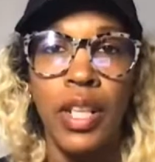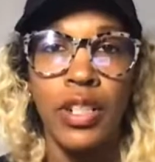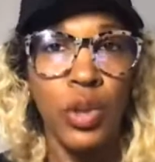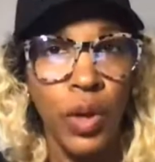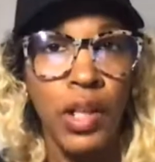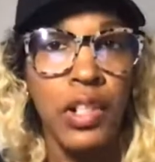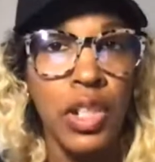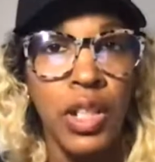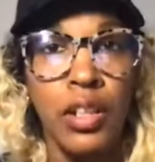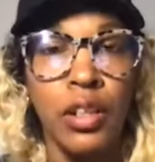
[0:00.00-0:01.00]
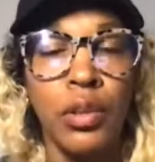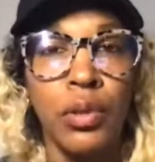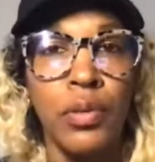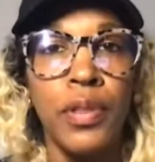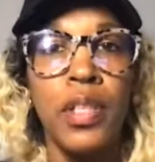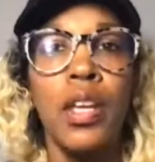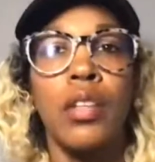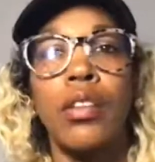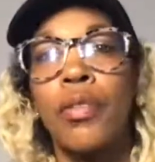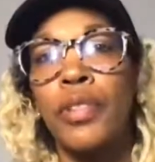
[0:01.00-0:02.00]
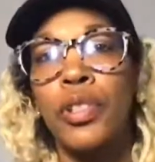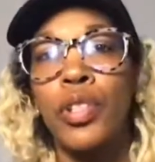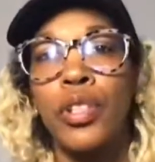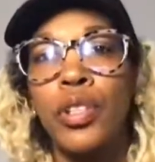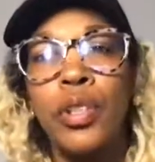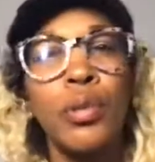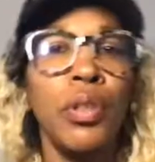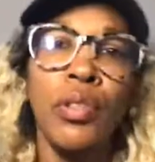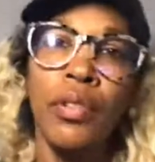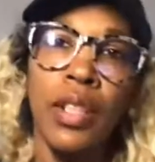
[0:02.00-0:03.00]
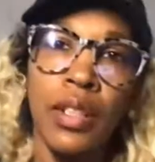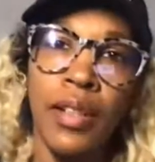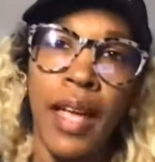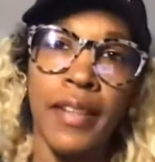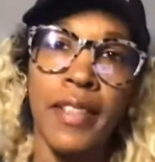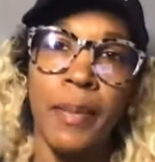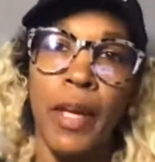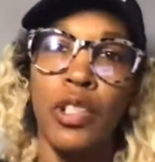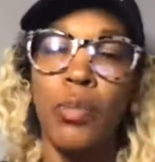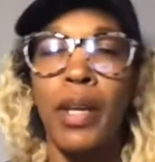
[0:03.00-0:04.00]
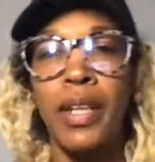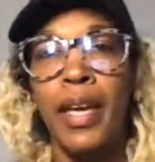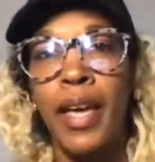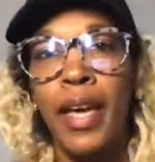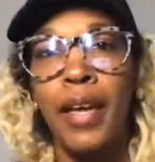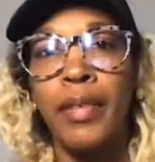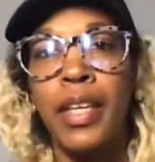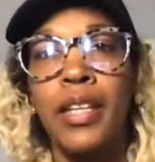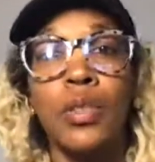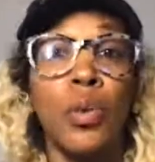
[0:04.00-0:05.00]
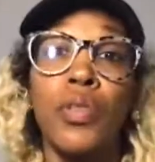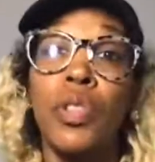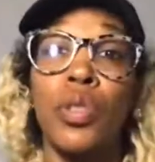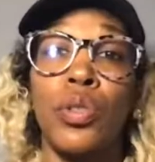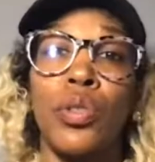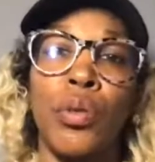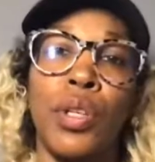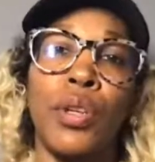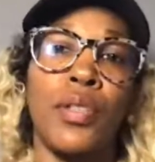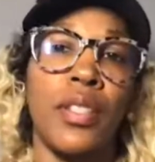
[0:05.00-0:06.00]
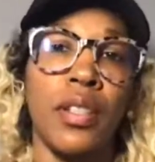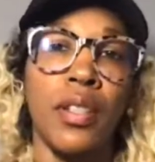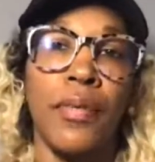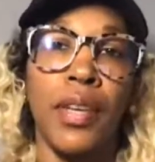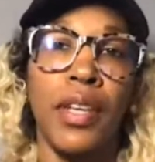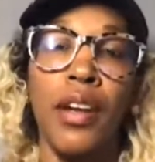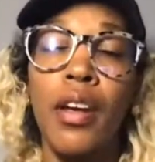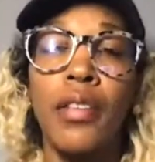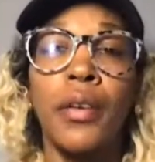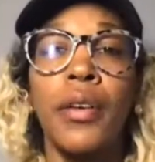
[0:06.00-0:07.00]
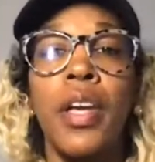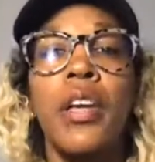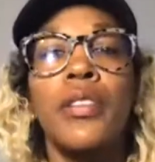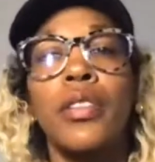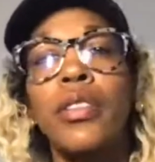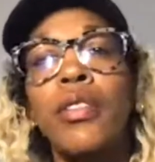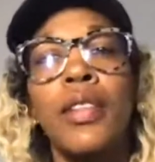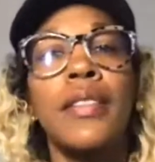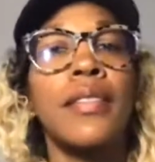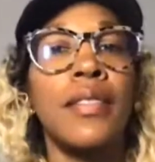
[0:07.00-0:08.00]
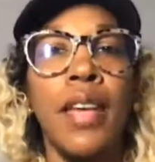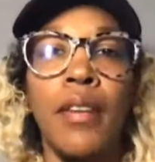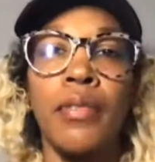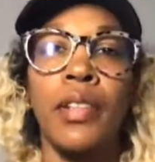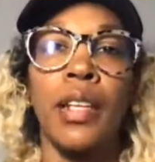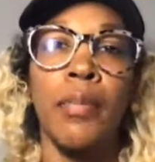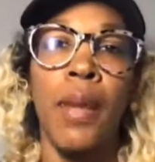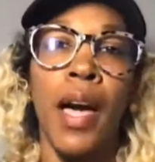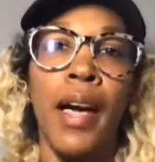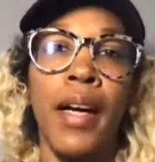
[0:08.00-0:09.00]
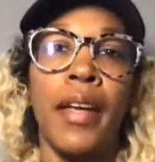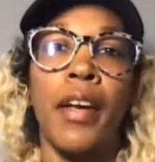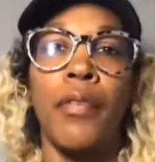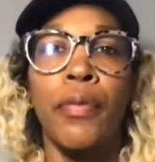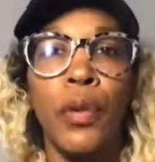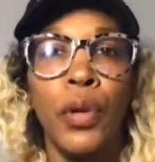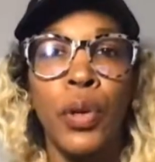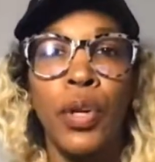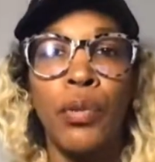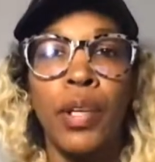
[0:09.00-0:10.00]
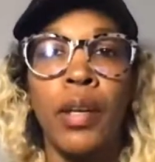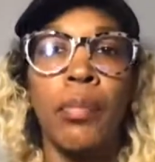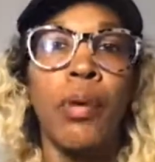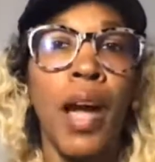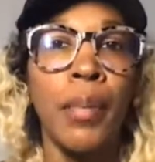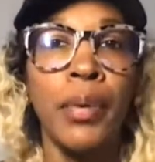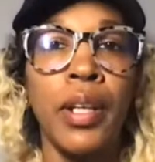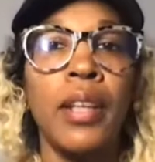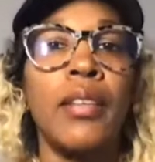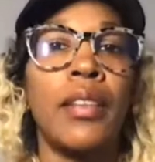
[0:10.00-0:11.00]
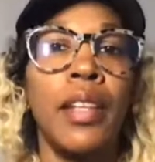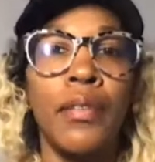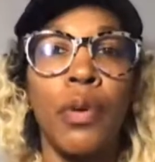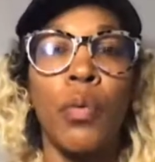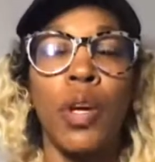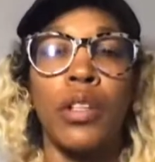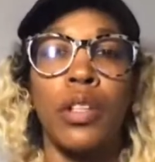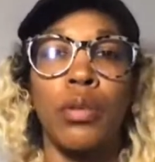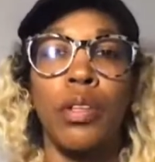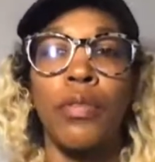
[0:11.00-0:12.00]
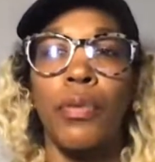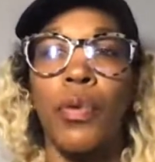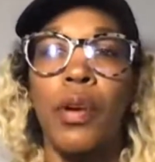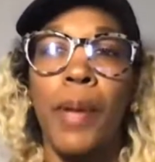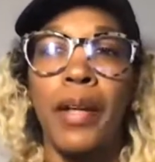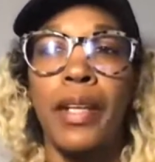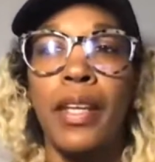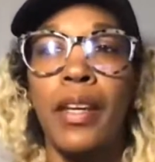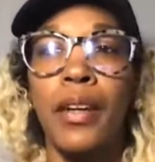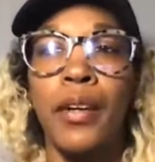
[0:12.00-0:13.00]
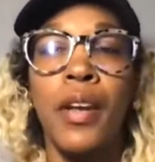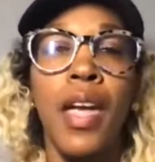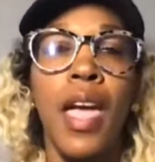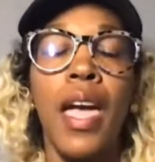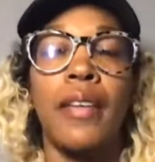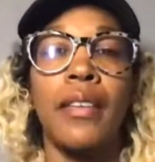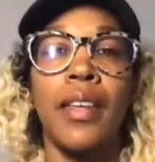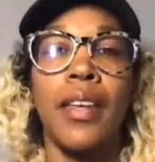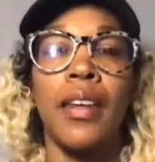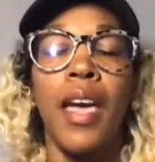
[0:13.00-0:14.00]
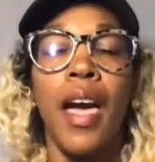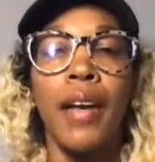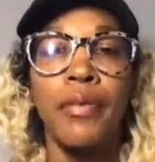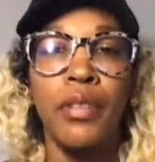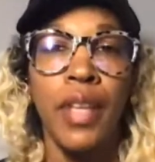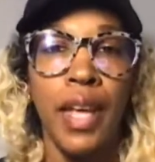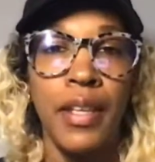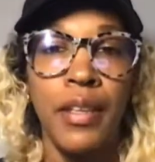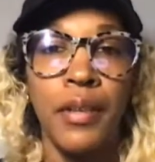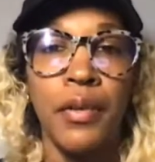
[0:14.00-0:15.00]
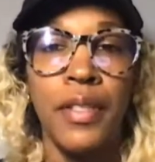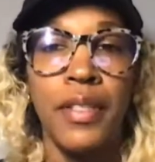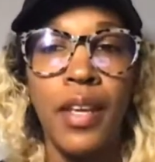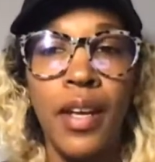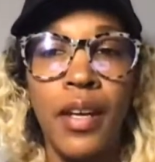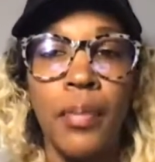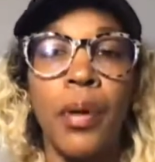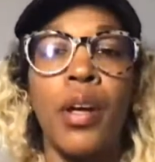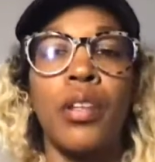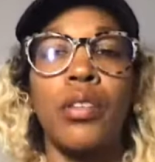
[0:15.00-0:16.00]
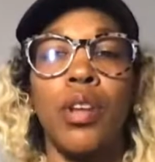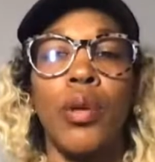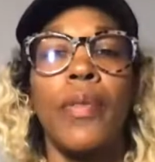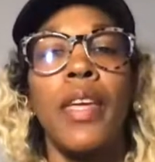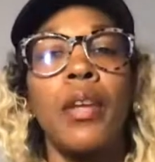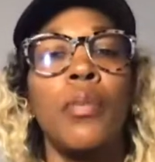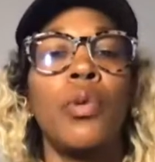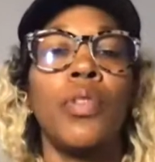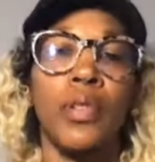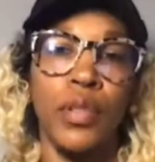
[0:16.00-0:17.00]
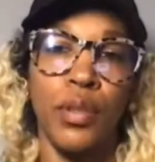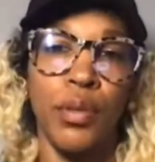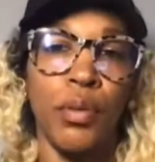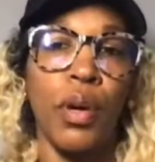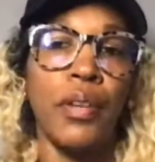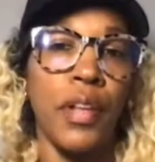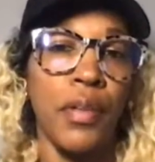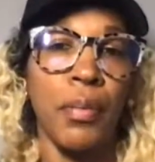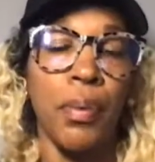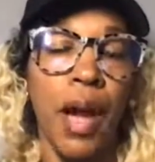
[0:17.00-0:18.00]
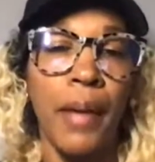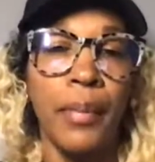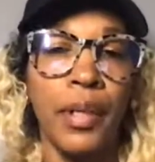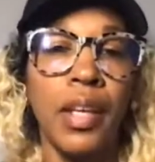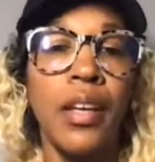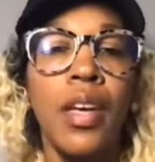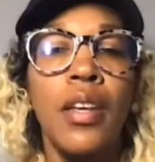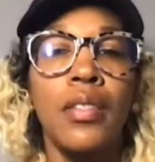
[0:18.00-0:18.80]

That strategy includes, if it's just you don't need a lot of space. You might not have kids, or if it's just you and your significant other. So you can definitely buy a 4-unit property, live in 1 unit for about a year. And then after that year is up, then move into another property.